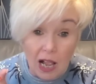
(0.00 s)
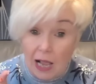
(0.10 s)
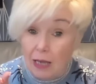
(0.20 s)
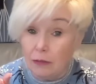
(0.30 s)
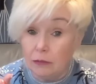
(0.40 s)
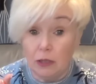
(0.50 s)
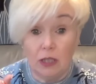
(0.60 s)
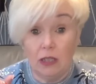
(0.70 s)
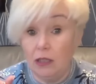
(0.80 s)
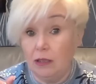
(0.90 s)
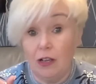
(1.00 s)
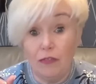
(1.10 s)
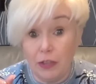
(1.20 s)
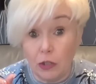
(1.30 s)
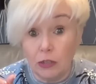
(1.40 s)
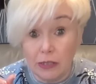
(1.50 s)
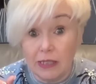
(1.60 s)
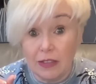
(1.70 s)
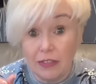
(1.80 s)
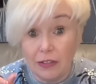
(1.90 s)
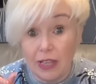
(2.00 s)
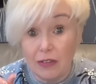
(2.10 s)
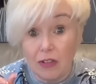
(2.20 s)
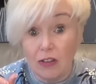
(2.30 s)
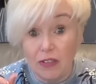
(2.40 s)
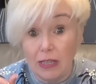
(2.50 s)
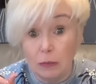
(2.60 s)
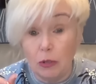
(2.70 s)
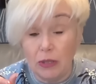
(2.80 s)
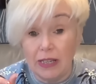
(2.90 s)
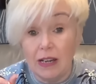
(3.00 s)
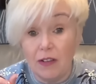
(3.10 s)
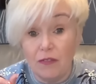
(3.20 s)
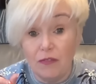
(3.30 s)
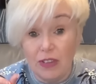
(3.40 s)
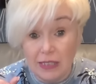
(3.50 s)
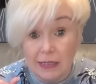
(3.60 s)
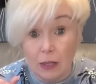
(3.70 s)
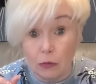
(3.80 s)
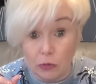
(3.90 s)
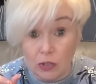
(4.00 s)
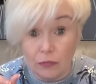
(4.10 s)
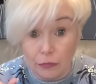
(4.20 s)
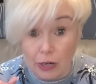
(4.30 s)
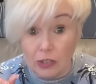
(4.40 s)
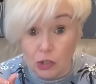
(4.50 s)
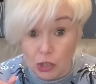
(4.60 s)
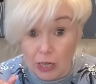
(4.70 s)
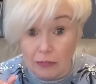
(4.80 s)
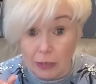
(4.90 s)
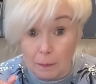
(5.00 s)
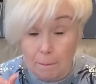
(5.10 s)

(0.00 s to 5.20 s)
out of the colours that they've got available in viscose French terry.